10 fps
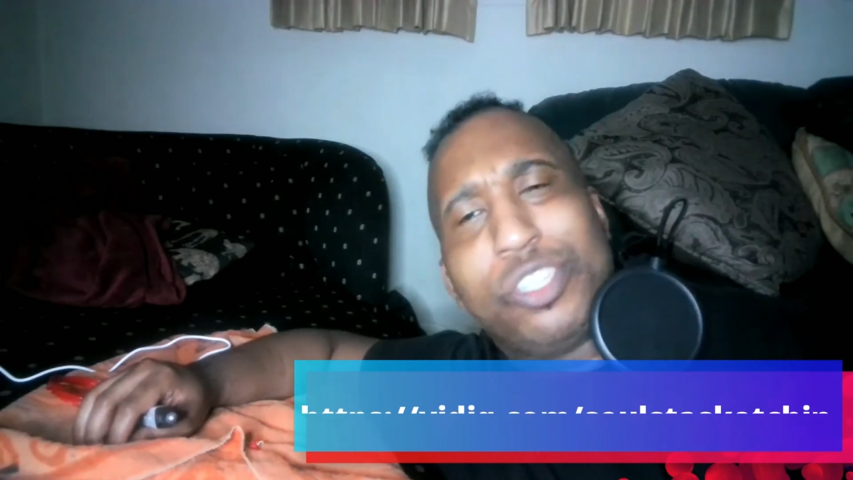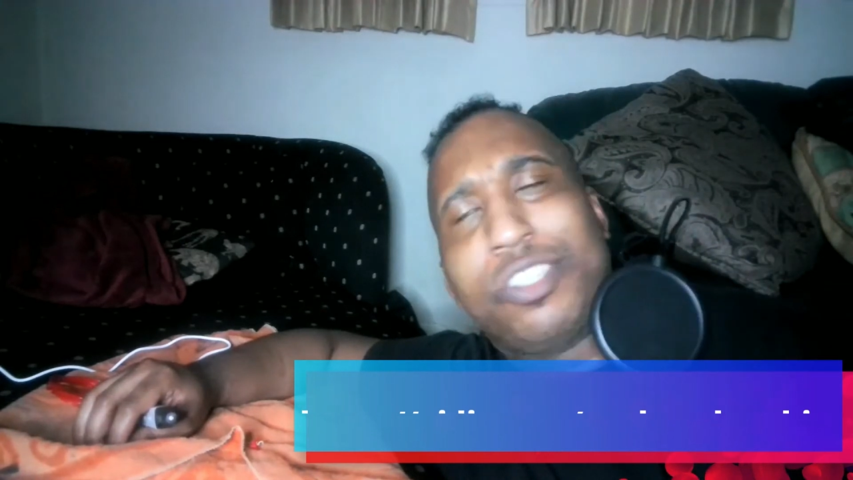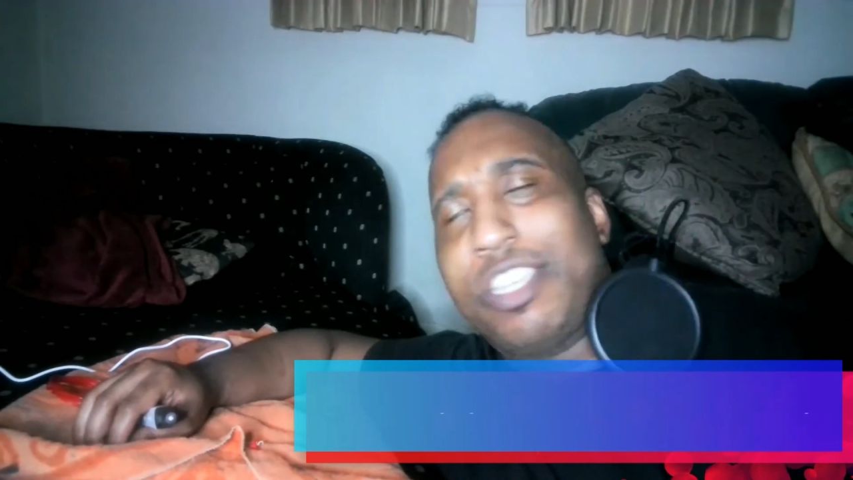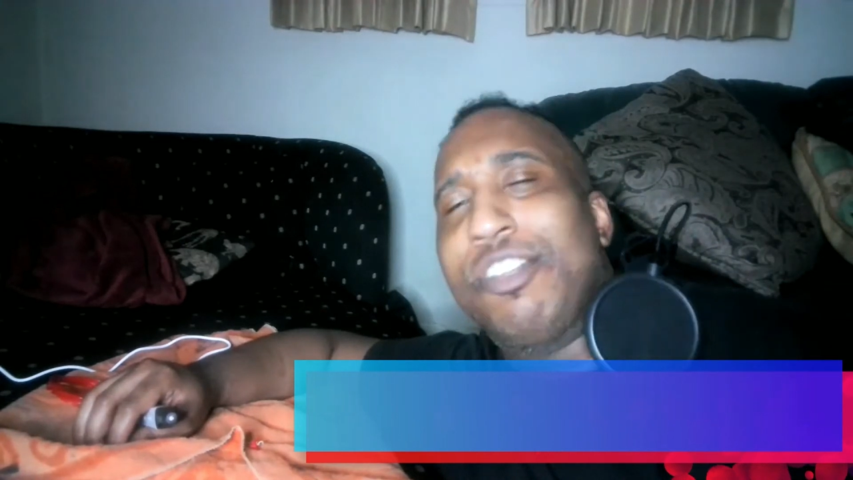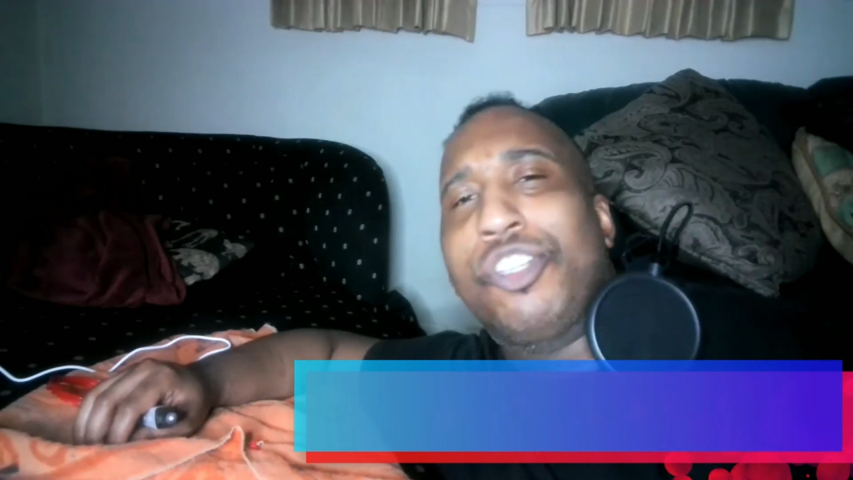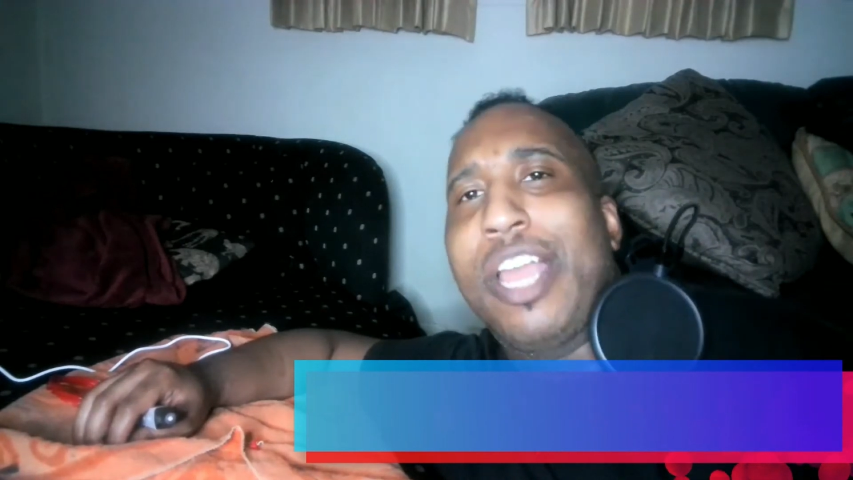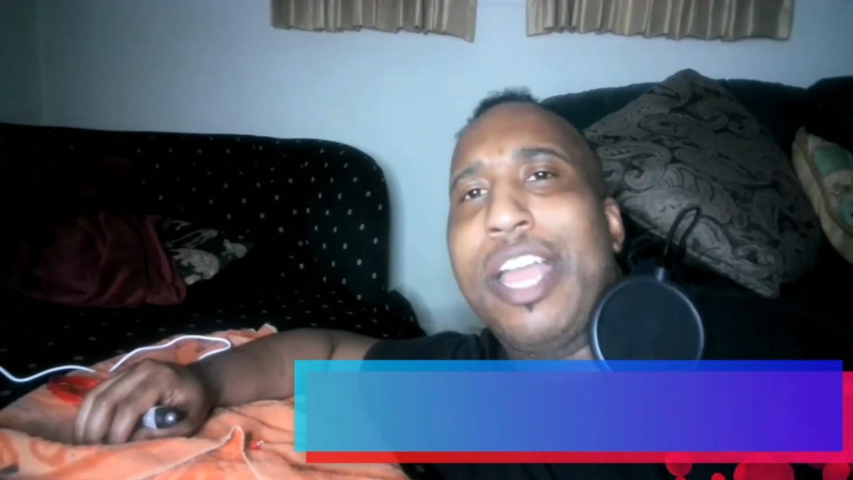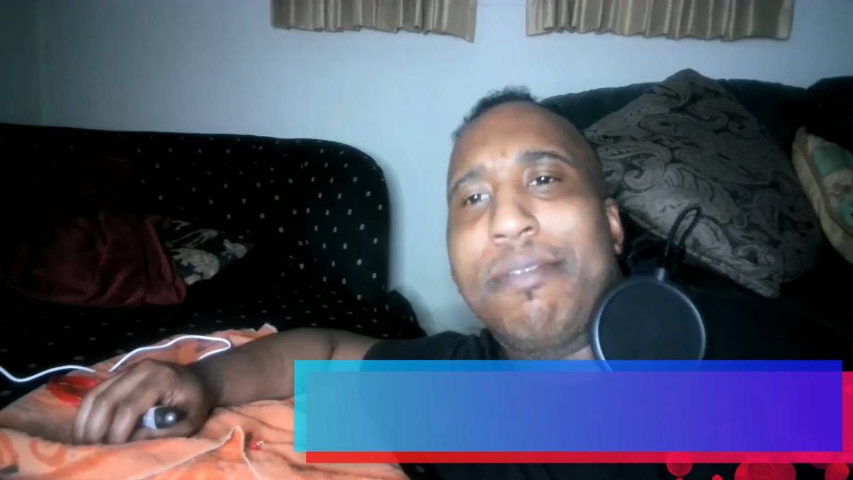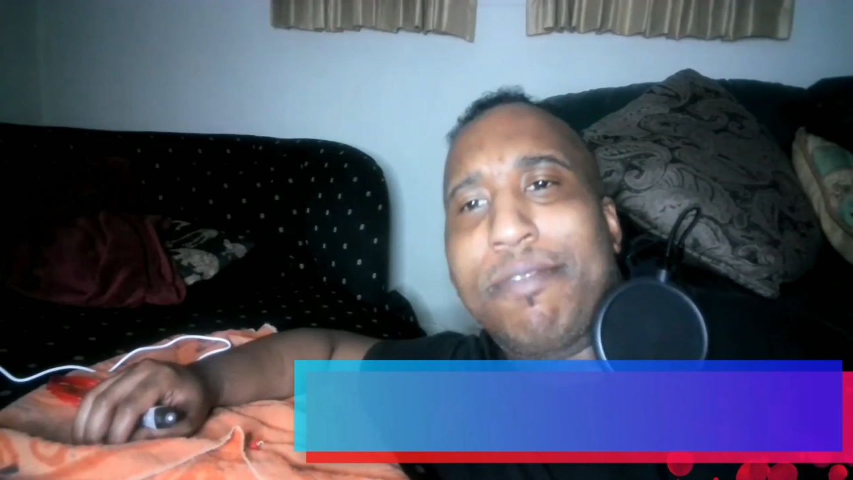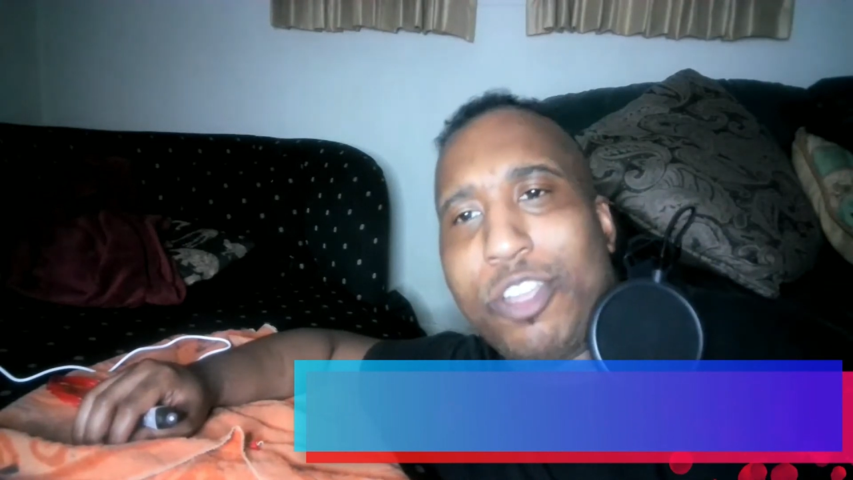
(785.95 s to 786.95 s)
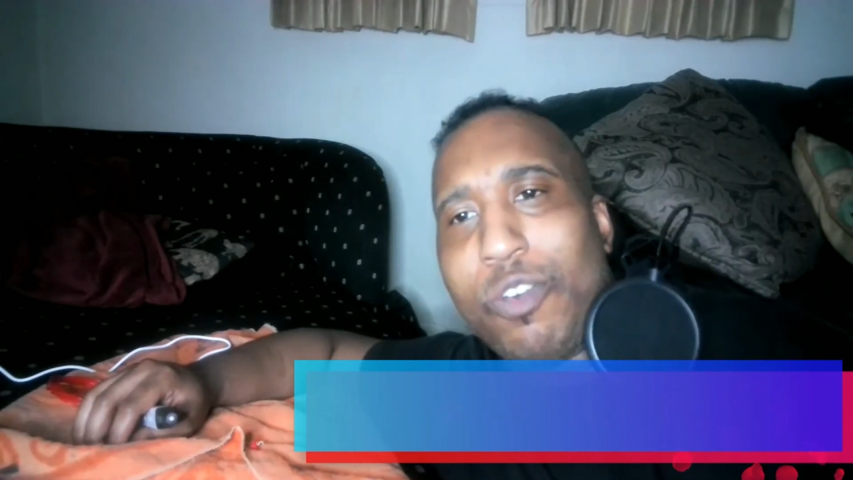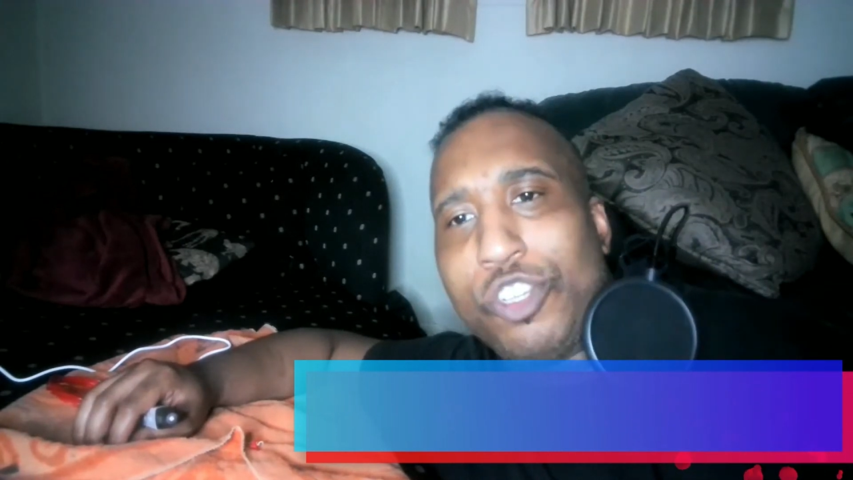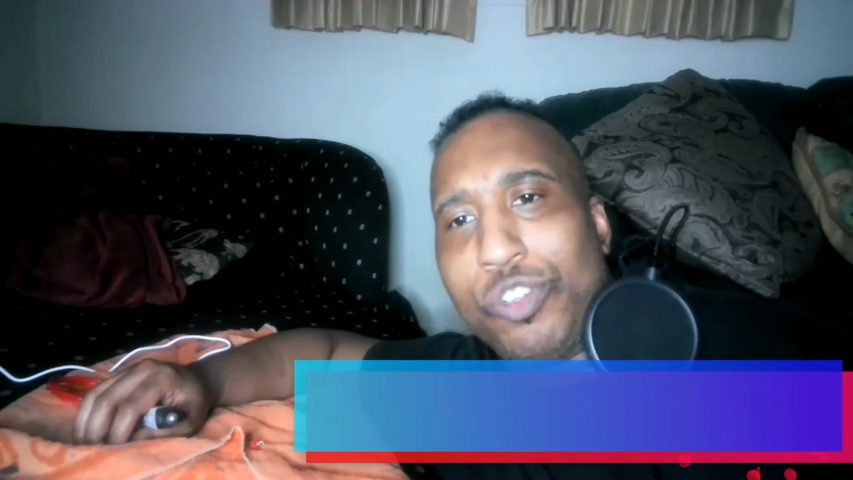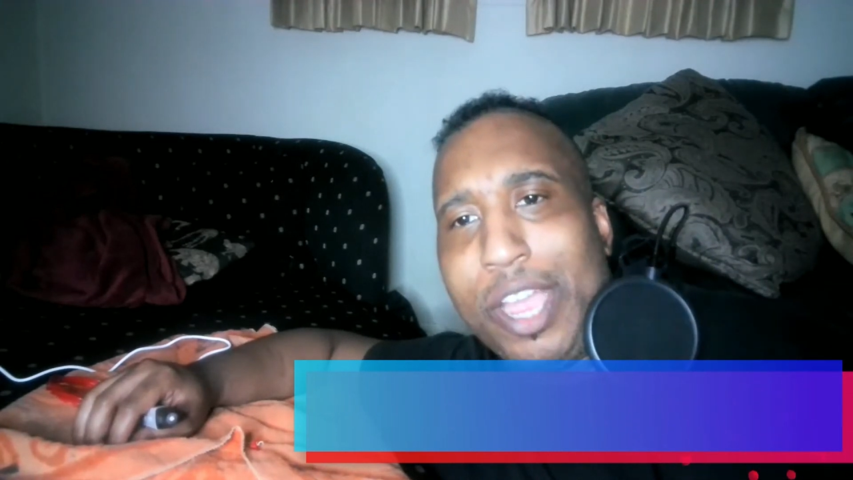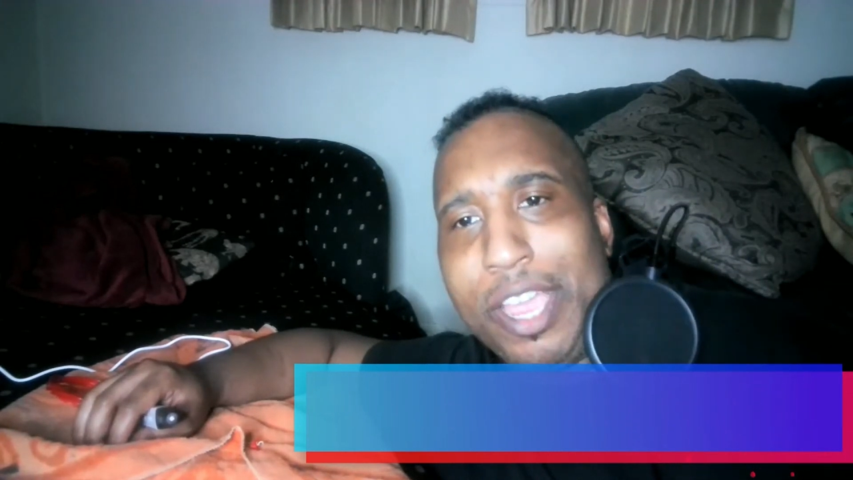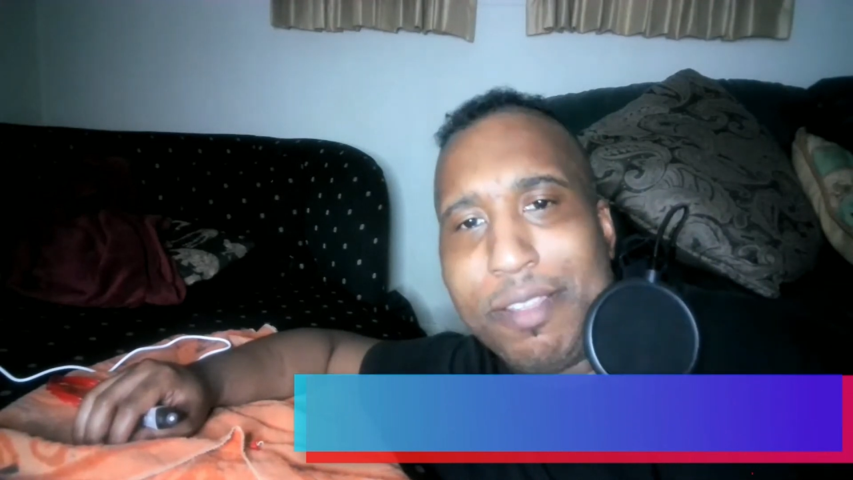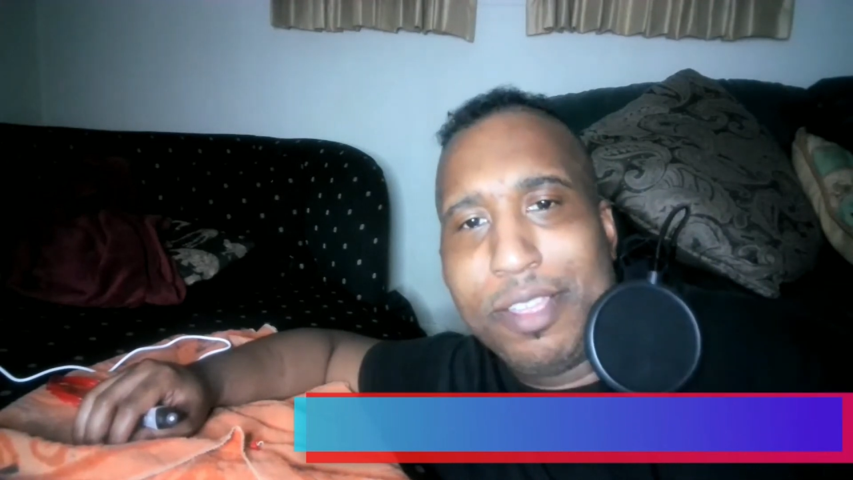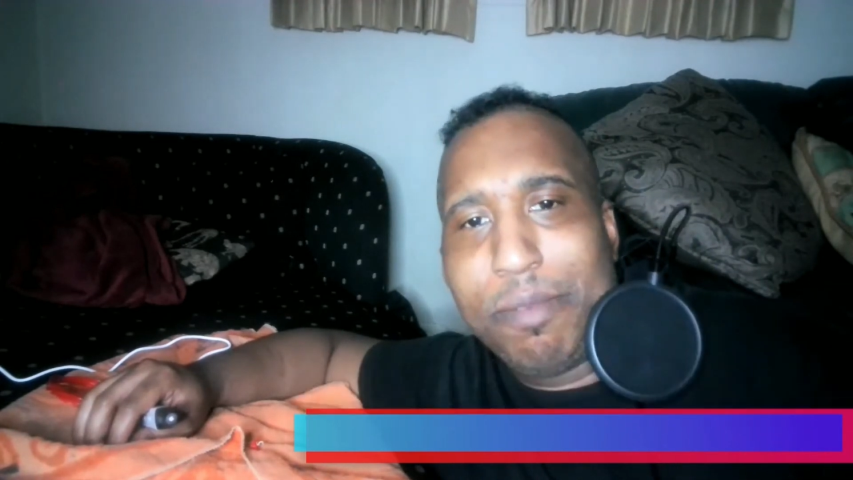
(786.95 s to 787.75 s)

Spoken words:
Just give it a shot. Go and try.